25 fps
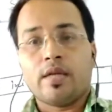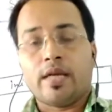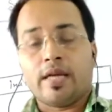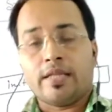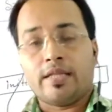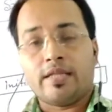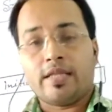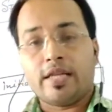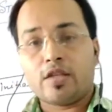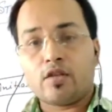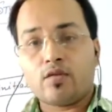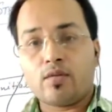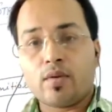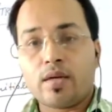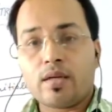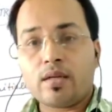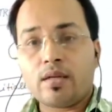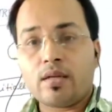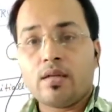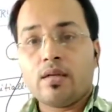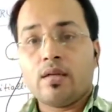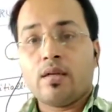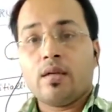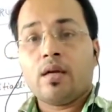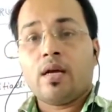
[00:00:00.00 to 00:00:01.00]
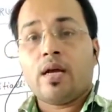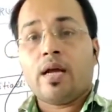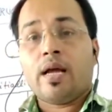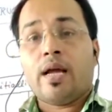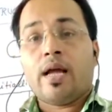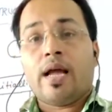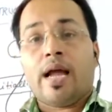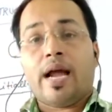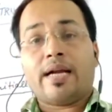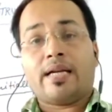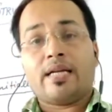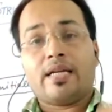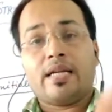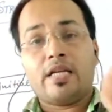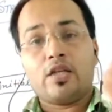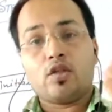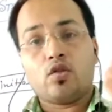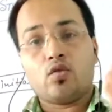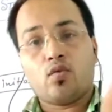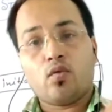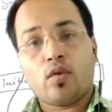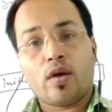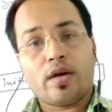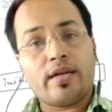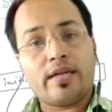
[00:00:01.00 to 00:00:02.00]
In this one, at
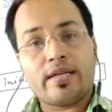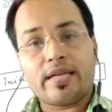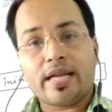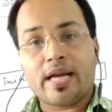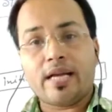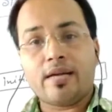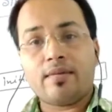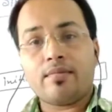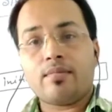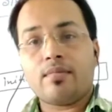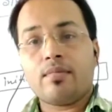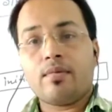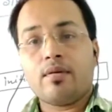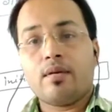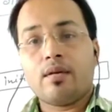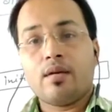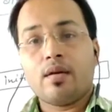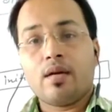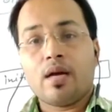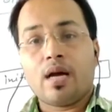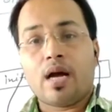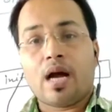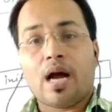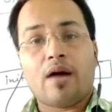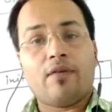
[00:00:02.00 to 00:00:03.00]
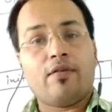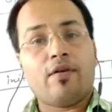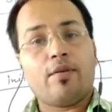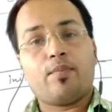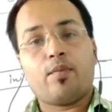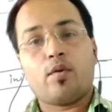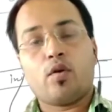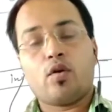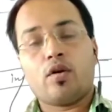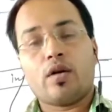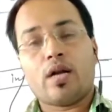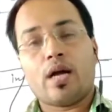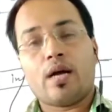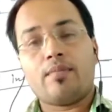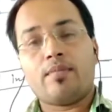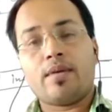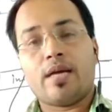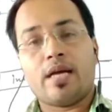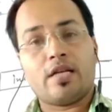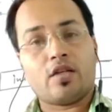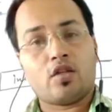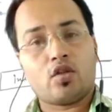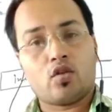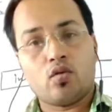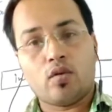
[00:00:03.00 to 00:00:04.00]
least one time our program
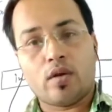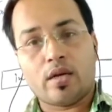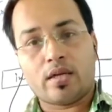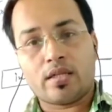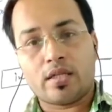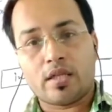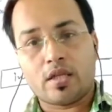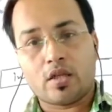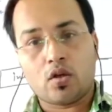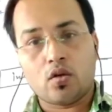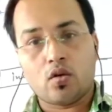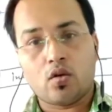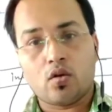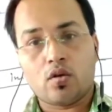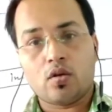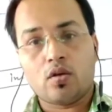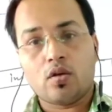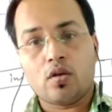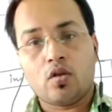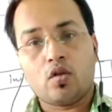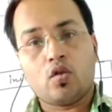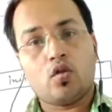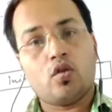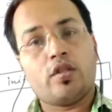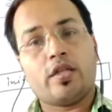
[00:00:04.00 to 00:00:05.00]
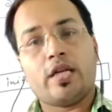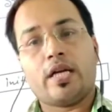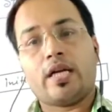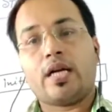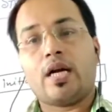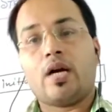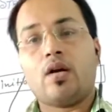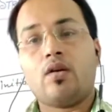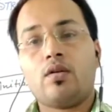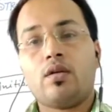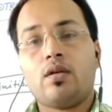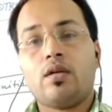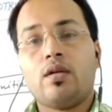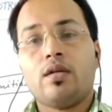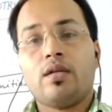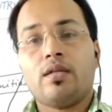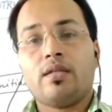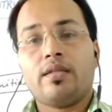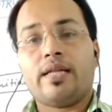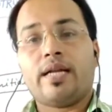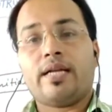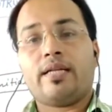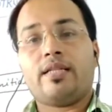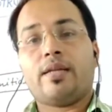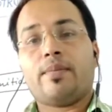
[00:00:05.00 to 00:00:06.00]
has to execute to check
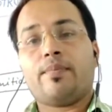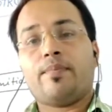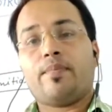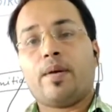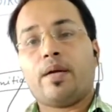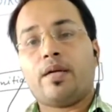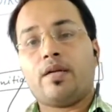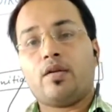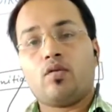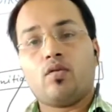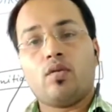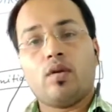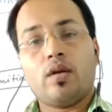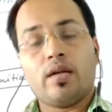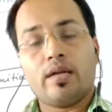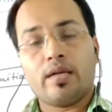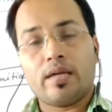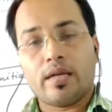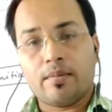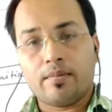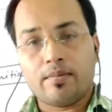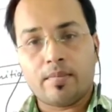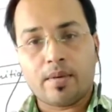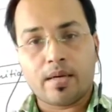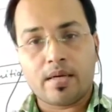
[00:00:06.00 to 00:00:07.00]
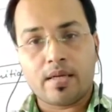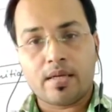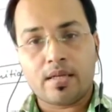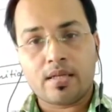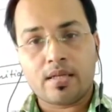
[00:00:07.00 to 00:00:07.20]
out that the particular number